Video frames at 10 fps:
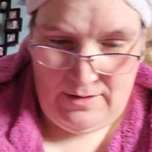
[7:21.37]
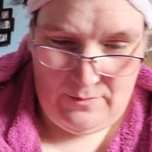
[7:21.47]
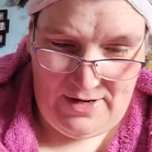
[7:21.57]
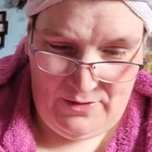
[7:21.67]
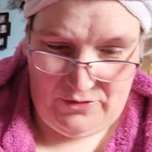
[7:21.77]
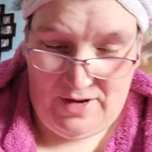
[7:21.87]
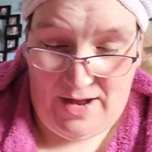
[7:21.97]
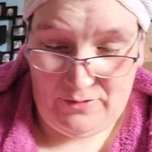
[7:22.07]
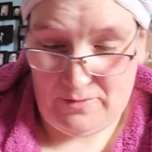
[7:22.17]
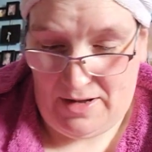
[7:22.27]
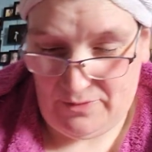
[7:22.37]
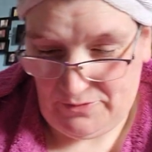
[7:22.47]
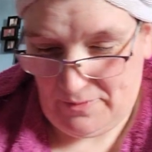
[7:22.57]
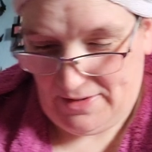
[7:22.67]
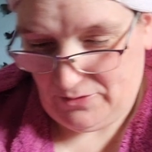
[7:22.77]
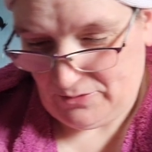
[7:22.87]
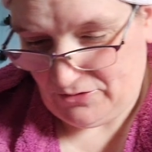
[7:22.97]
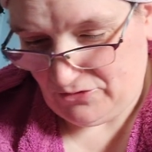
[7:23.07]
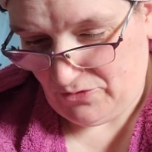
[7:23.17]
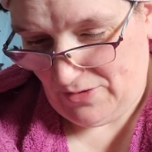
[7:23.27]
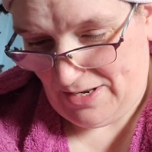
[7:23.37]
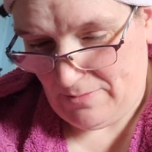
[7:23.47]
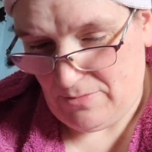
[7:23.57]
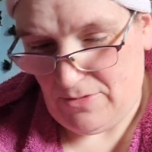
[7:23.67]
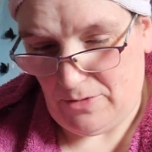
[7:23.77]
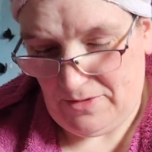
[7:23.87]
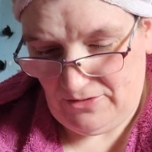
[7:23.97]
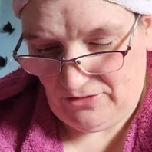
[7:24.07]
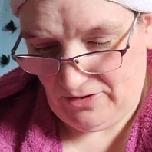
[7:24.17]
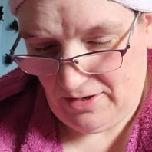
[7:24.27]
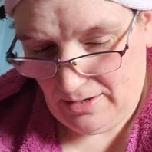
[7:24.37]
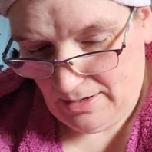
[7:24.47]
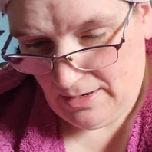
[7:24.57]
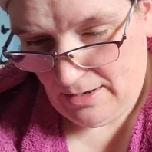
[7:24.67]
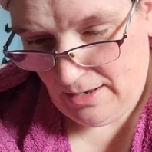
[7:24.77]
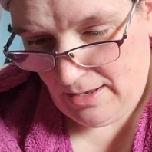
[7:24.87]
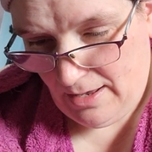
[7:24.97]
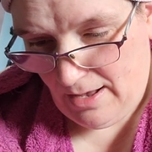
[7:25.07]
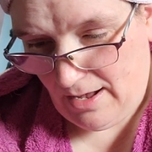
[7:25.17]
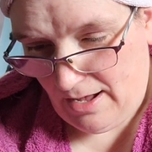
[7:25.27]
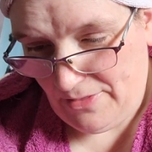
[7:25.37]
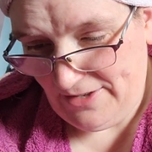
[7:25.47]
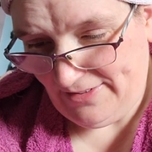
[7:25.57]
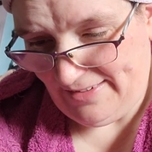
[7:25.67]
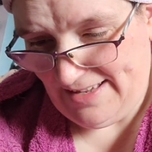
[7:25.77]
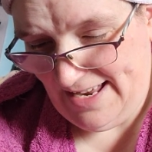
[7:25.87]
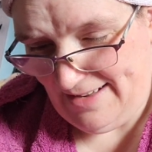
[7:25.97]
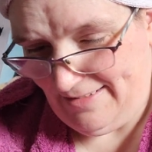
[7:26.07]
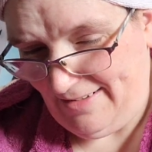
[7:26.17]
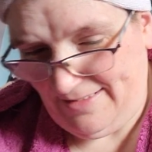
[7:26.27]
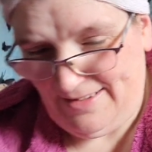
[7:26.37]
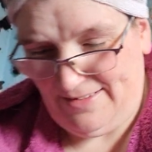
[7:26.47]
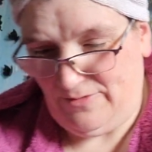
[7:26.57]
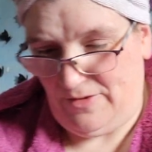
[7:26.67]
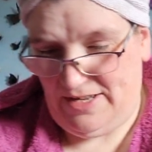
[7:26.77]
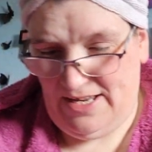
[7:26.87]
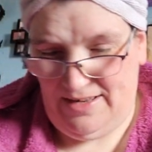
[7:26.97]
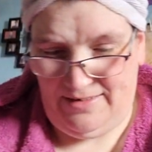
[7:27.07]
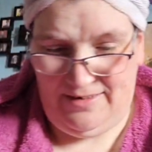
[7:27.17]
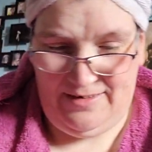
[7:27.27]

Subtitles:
We also have some something else which I'll show you in a moment. This is neat. This is very neat.